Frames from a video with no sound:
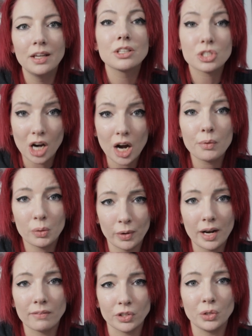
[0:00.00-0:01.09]
Start with
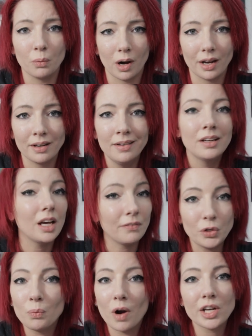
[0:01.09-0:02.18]
whatever you want. If
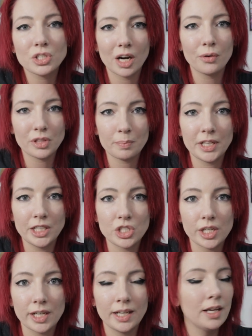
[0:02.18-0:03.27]
you want to start with the
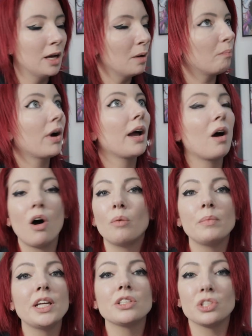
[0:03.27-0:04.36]
PG, by all
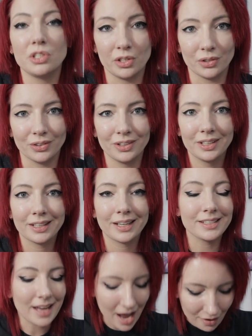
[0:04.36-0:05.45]
means do,
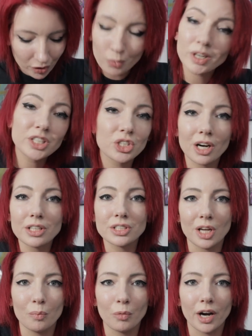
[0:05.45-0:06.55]
because everyone starts
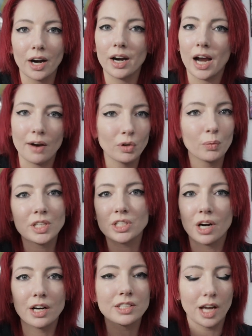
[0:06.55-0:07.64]
somewhere. Everyone
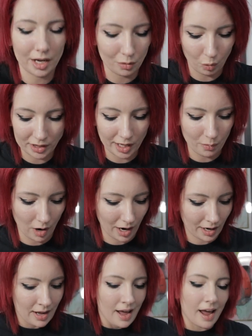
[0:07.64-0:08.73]
starts on what they
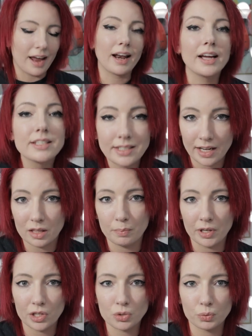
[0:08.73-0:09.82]
want. And I say the
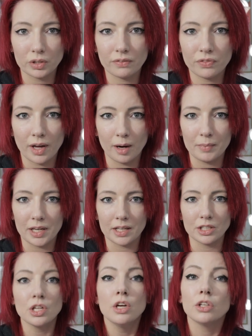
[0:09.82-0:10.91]
biggest rule of thumb
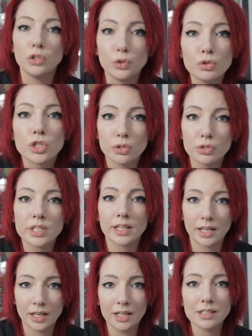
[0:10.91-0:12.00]
is you choose the
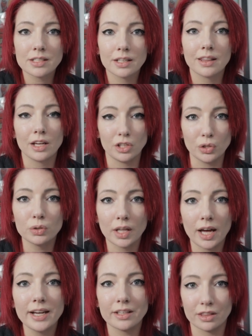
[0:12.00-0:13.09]
kit that you
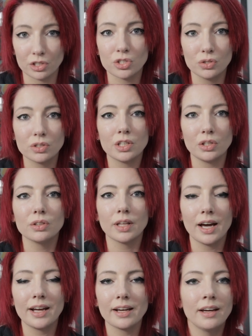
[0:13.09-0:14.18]
like, the suit that you
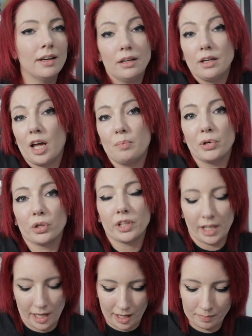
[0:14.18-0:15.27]
like, and build the
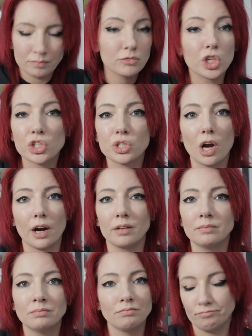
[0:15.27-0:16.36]
kit. Just start.
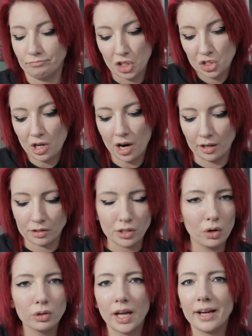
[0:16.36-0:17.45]
Just start.
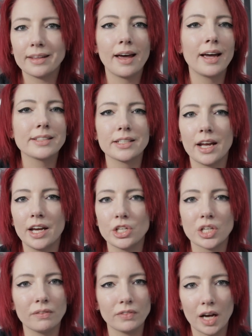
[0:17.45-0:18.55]
Don't let the
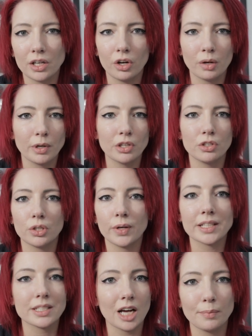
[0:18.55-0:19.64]
hesitation of not knowing what you're
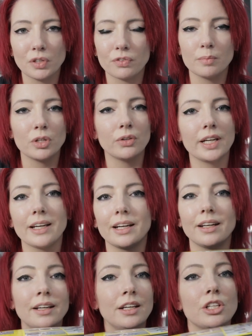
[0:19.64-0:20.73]
doing stop you from doing
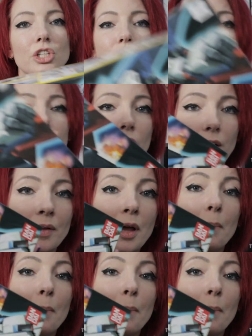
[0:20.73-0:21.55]
it. Just start.